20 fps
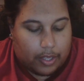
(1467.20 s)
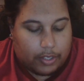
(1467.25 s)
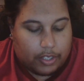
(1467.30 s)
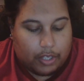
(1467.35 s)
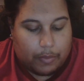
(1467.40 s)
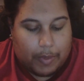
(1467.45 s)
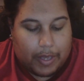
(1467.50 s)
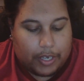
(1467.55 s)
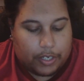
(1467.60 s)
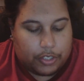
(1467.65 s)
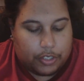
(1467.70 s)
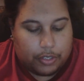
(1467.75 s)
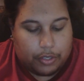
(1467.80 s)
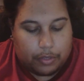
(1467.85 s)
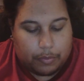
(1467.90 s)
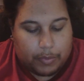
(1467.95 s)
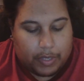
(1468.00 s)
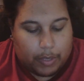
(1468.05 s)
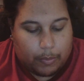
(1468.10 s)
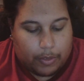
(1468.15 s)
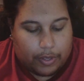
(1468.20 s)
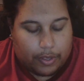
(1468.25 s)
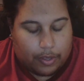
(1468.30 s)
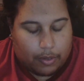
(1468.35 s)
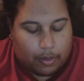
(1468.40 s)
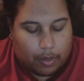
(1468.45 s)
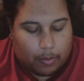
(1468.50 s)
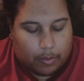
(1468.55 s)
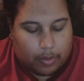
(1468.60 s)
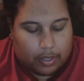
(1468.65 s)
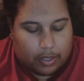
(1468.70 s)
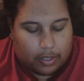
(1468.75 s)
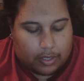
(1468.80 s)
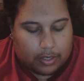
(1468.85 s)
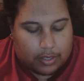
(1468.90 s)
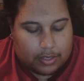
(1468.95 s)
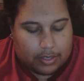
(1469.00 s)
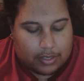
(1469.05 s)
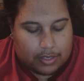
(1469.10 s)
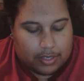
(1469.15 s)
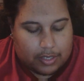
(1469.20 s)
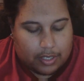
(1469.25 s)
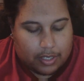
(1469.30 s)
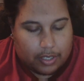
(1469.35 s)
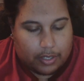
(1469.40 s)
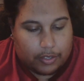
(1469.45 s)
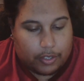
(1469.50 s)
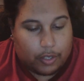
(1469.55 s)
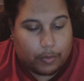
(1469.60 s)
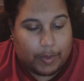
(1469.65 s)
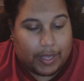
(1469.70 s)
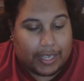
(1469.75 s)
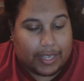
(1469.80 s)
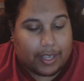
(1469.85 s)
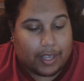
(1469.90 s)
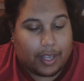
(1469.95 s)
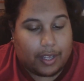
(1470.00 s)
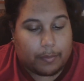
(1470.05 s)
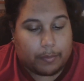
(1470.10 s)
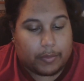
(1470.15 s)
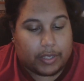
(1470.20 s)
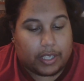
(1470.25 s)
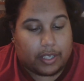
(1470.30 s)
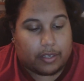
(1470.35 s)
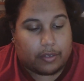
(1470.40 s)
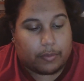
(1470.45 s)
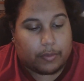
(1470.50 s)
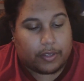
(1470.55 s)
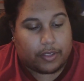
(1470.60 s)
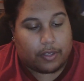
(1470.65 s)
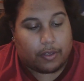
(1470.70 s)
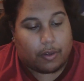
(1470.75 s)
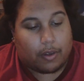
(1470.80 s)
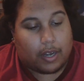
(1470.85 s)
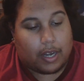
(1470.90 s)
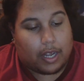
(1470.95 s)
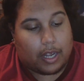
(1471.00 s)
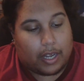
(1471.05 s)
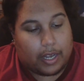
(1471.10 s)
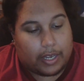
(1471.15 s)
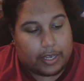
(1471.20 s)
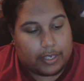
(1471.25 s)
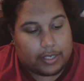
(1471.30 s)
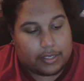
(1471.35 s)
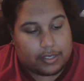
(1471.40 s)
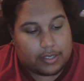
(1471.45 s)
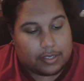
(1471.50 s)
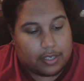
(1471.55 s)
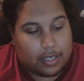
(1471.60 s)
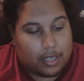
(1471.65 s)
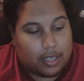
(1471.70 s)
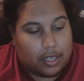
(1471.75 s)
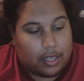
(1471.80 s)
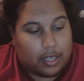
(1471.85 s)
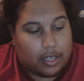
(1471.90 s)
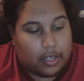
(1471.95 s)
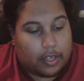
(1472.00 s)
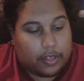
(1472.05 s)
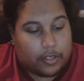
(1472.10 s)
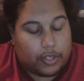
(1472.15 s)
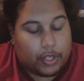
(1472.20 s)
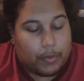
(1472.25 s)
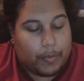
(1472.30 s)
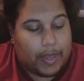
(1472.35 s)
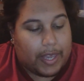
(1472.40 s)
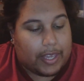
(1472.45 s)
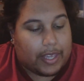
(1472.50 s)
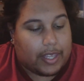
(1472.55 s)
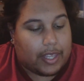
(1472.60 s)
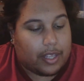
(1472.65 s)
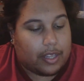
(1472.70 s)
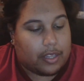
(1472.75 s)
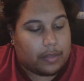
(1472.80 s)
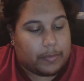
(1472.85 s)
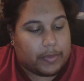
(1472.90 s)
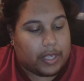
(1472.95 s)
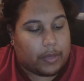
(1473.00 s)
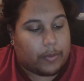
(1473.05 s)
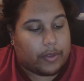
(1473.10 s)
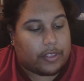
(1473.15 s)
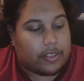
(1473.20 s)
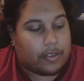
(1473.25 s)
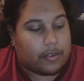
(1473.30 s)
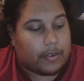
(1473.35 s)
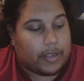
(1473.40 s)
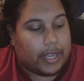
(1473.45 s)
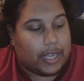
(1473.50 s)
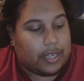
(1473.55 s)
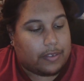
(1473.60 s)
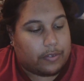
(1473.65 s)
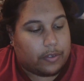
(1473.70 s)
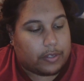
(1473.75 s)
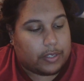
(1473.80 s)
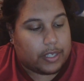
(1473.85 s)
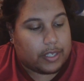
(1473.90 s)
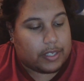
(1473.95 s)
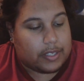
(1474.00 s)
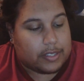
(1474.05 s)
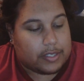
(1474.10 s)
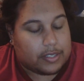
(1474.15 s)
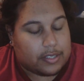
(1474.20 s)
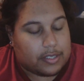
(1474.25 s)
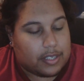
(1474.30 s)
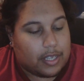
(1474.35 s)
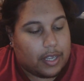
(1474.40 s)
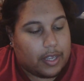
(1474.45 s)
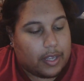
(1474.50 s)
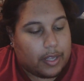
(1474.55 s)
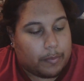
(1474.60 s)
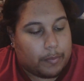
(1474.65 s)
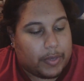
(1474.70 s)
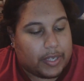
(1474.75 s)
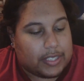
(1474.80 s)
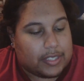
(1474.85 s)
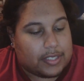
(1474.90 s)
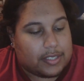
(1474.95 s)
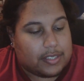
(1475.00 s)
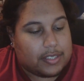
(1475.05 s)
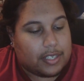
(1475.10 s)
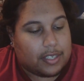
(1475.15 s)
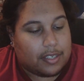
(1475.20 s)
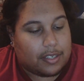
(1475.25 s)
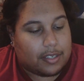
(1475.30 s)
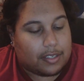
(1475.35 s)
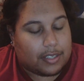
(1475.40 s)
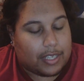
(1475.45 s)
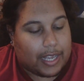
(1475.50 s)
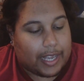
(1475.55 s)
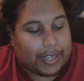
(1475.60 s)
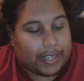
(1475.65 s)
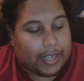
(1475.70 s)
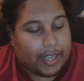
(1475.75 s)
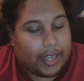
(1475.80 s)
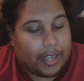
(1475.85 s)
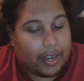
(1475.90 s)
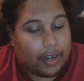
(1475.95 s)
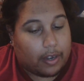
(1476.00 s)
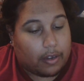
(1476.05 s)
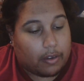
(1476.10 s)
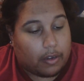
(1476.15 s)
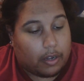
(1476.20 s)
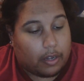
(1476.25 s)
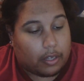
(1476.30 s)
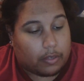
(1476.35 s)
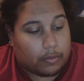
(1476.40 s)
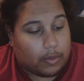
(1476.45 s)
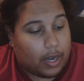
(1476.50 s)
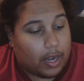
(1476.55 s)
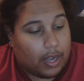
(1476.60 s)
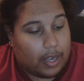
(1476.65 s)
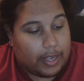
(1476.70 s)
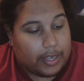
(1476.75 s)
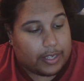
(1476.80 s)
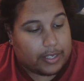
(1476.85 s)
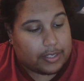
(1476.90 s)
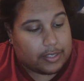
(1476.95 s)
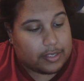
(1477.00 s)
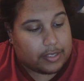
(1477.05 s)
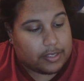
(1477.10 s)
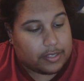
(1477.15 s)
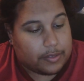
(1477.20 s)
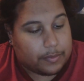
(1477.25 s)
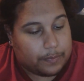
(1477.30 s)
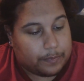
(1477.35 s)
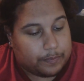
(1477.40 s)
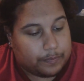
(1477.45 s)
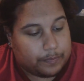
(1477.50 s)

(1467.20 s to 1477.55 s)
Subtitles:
You may shoot me with your words, you may cut me with your eyes, you may kill me with your hatefulness, but still like air I'll rise.